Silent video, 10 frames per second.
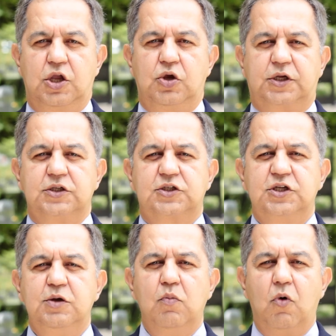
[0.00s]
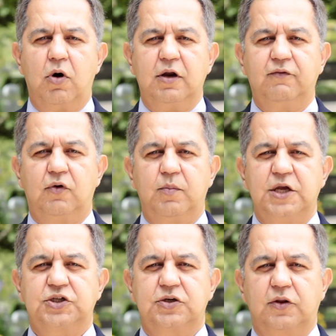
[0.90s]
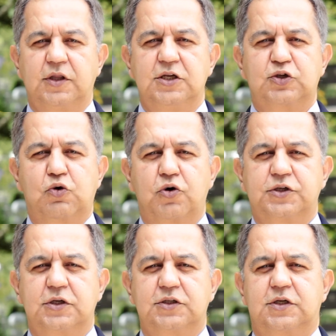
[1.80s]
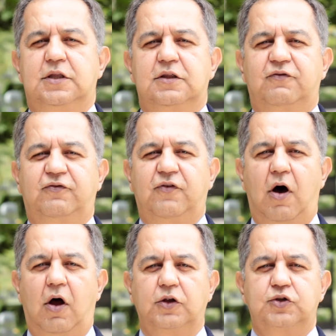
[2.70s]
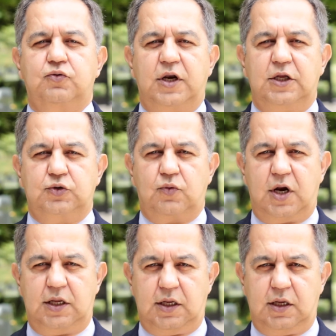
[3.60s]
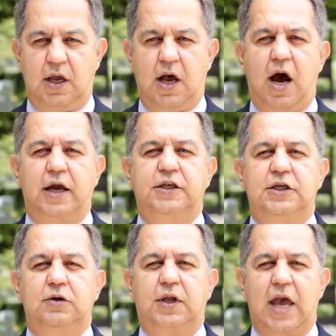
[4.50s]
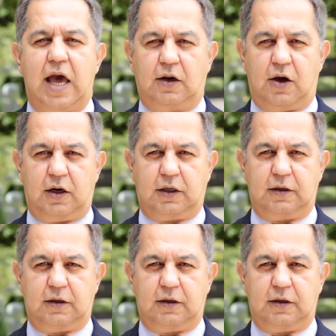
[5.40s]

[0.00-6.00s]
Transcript: You can see more information on these courses in the fall 2020 ITU catalog.